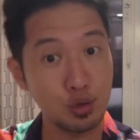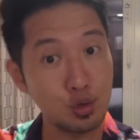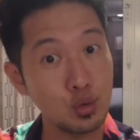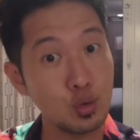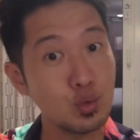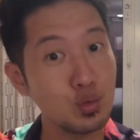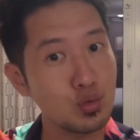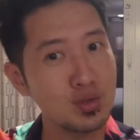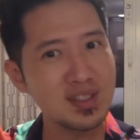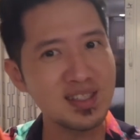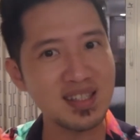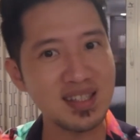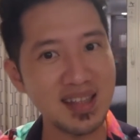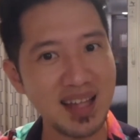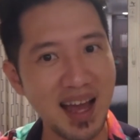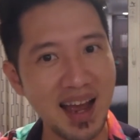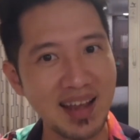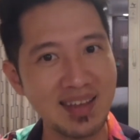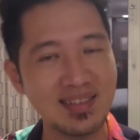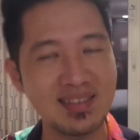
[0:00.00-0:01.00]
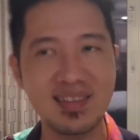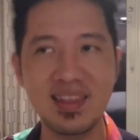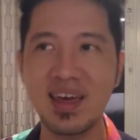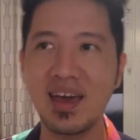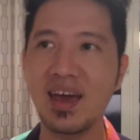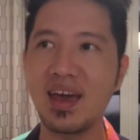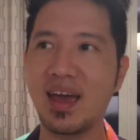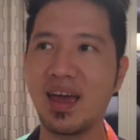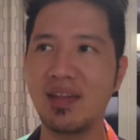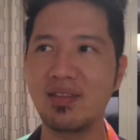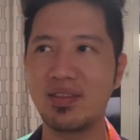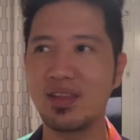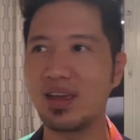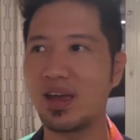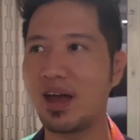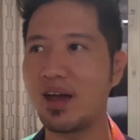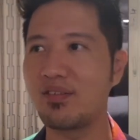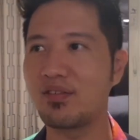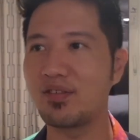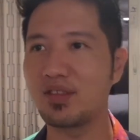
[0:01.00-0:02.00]
2 slides there and they
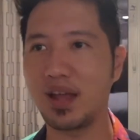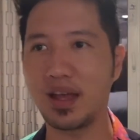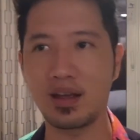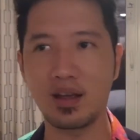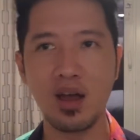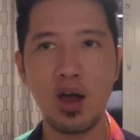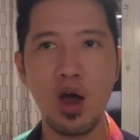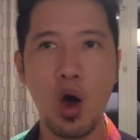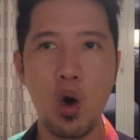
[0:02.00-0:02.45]
have like